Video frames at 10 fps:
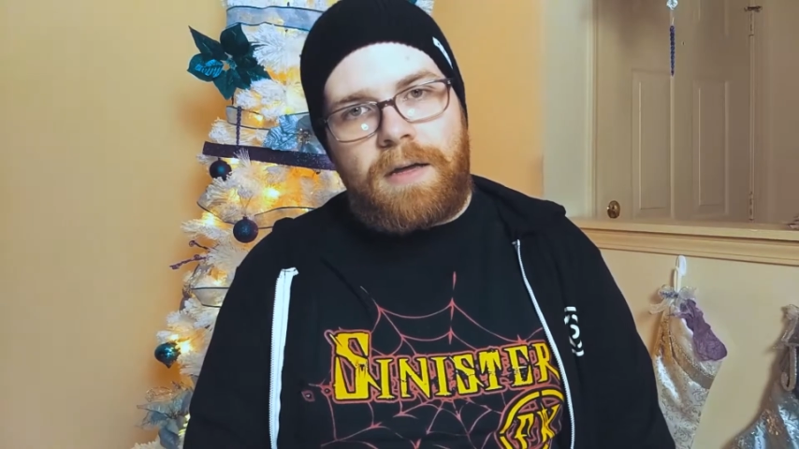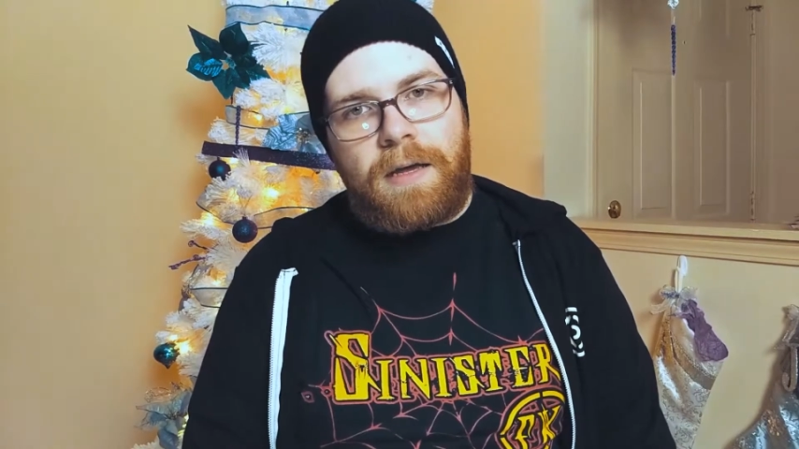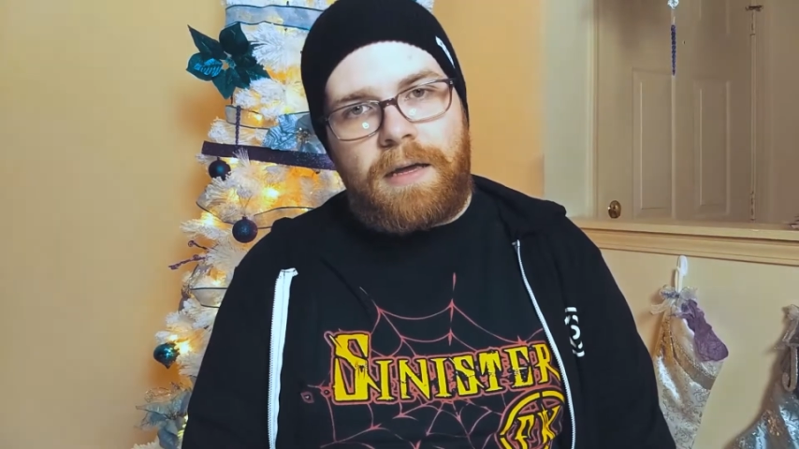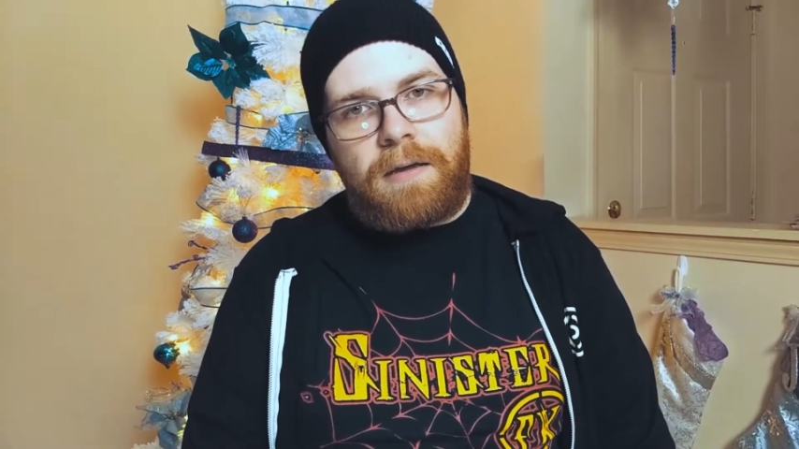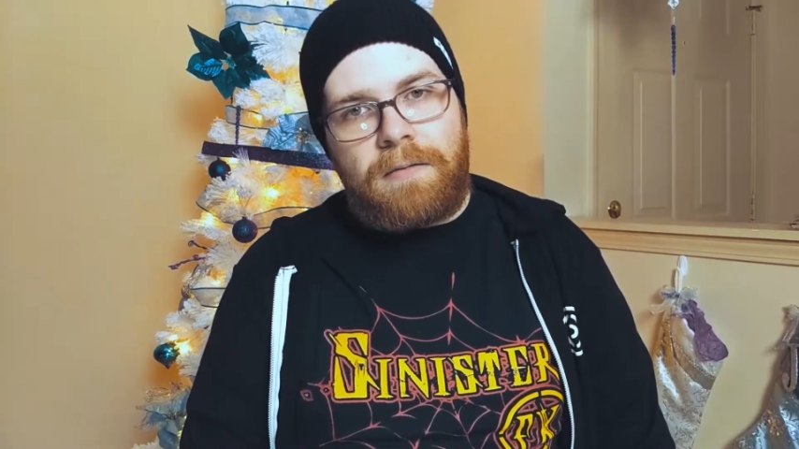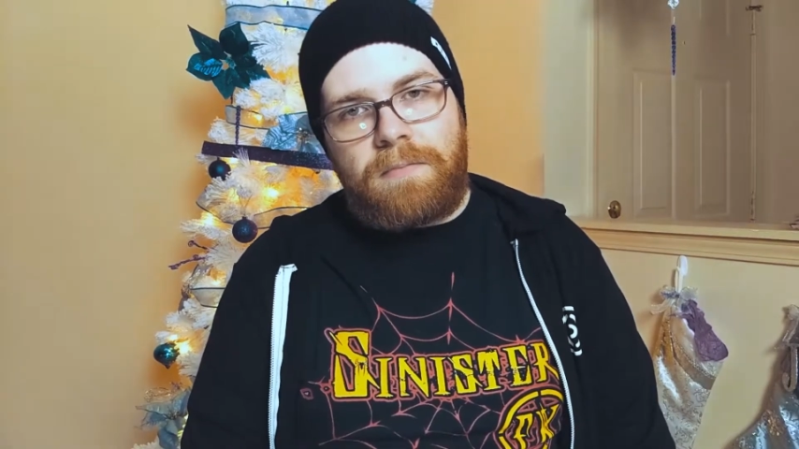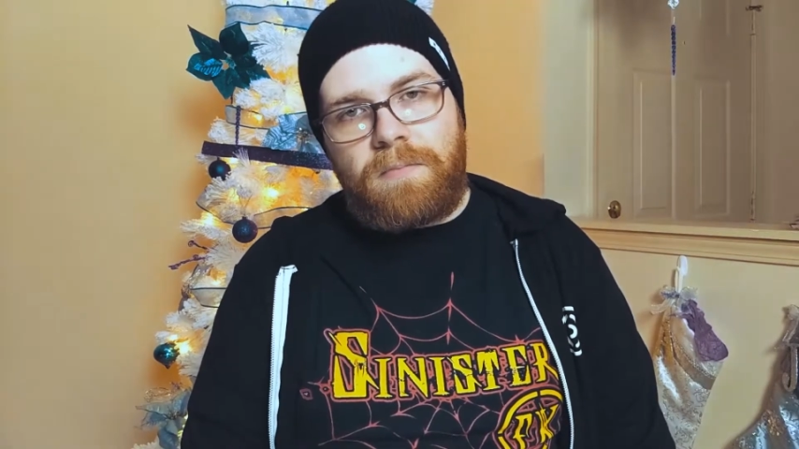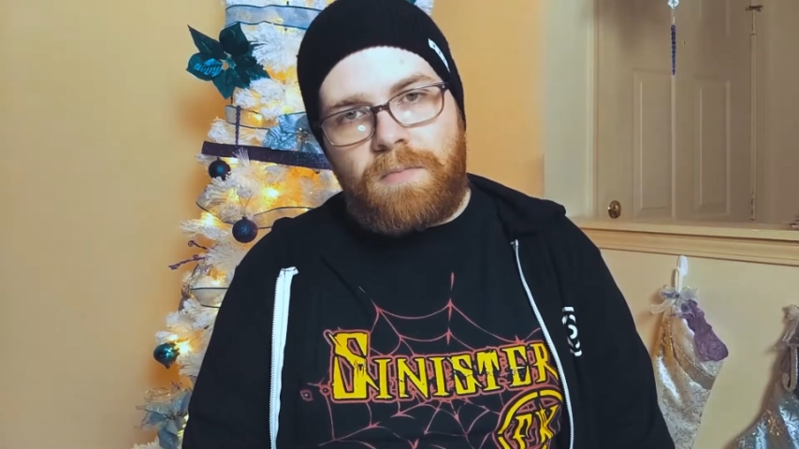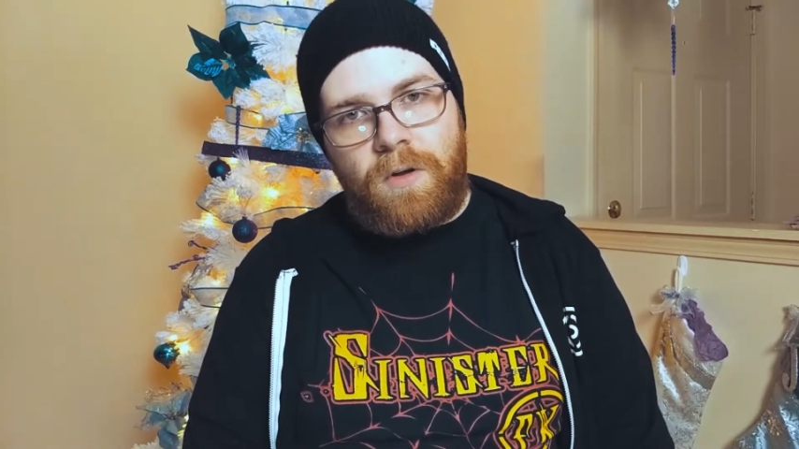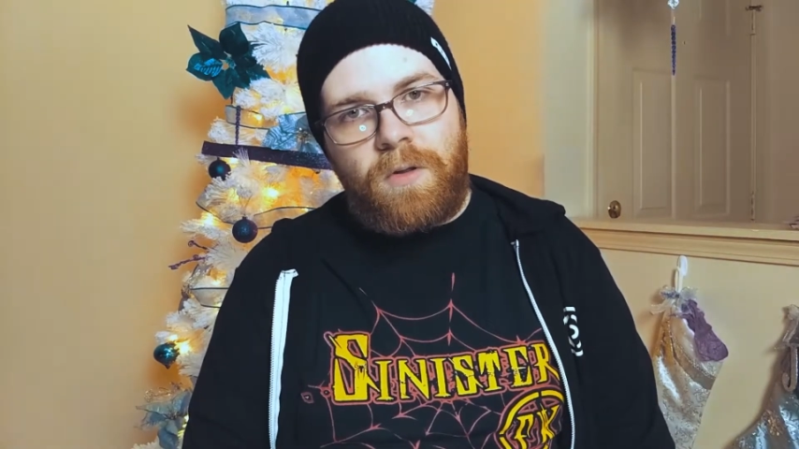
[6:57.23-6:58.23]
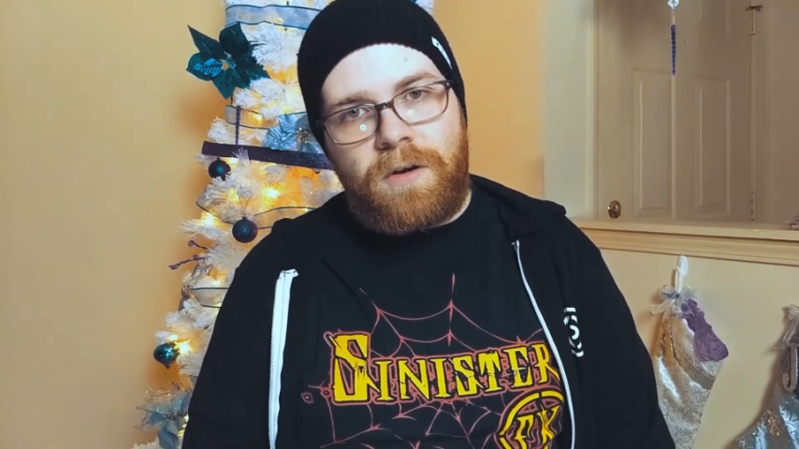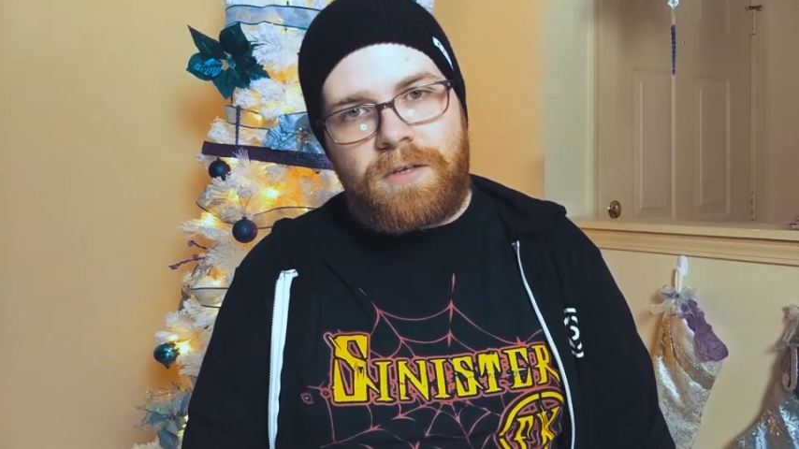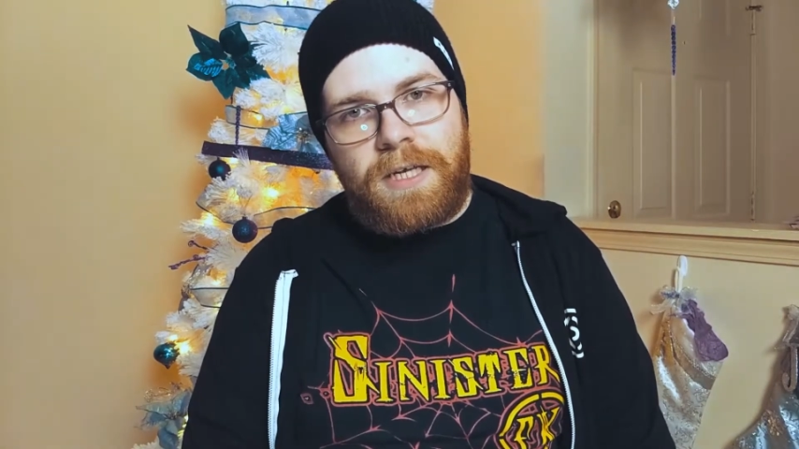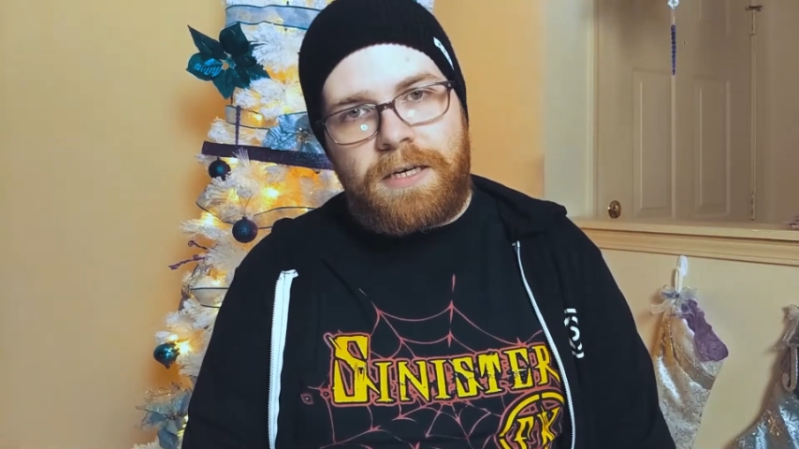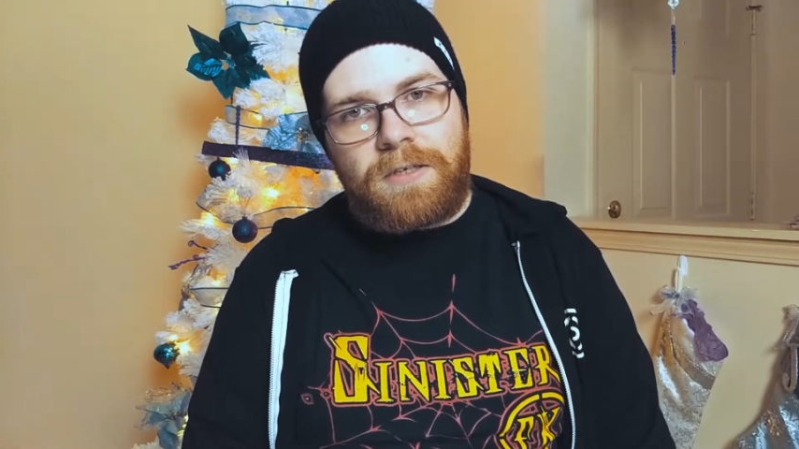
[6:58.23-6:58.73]
and you'll
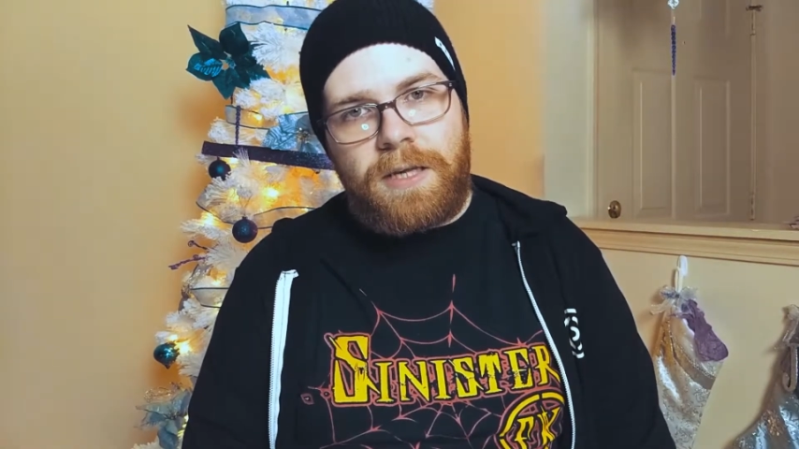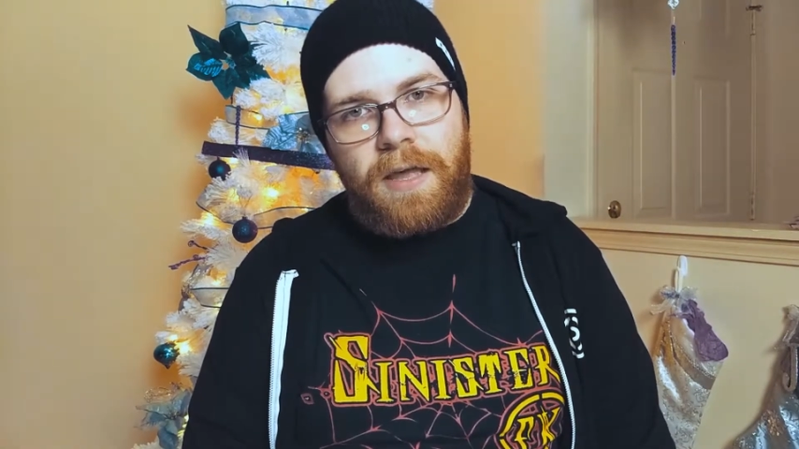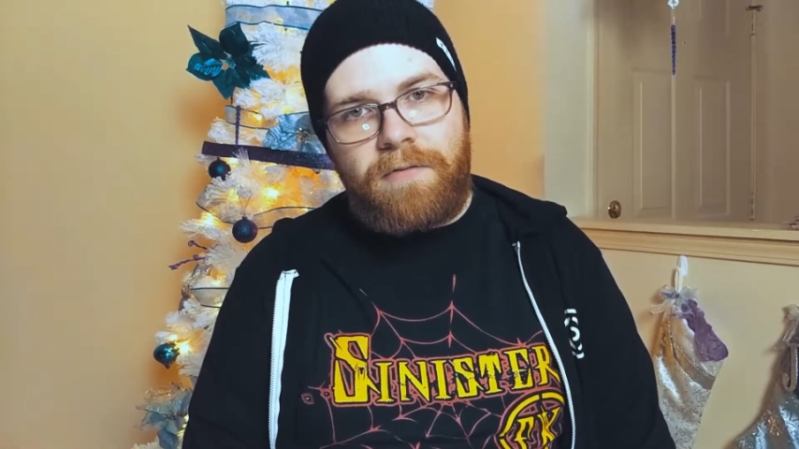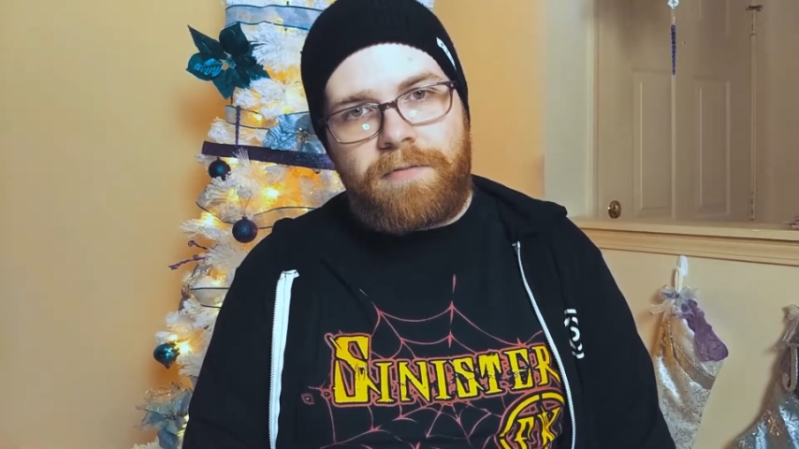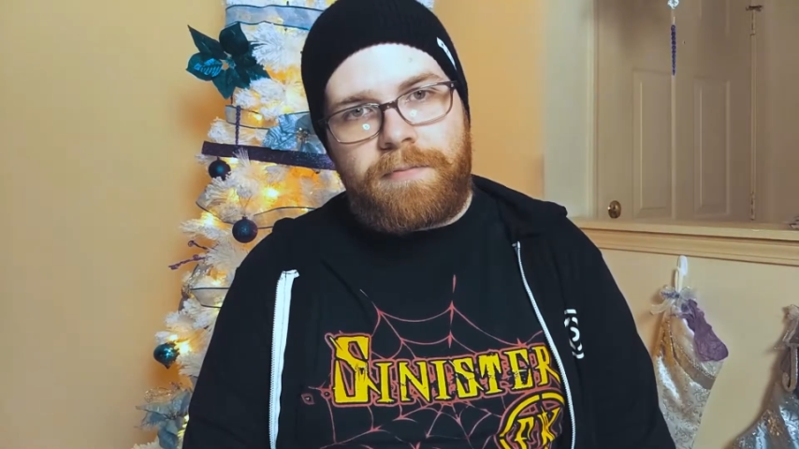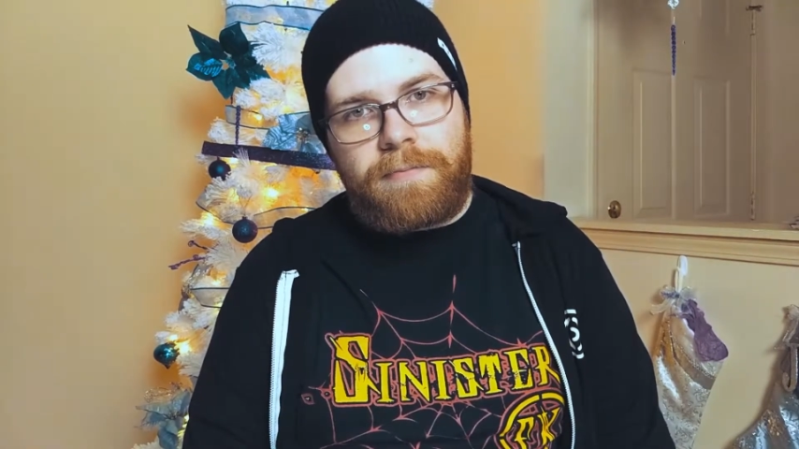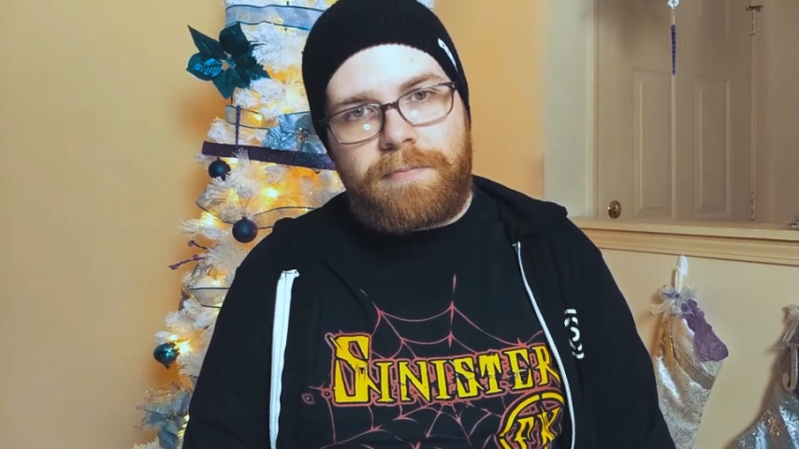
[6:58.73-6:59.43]
entertain yourself.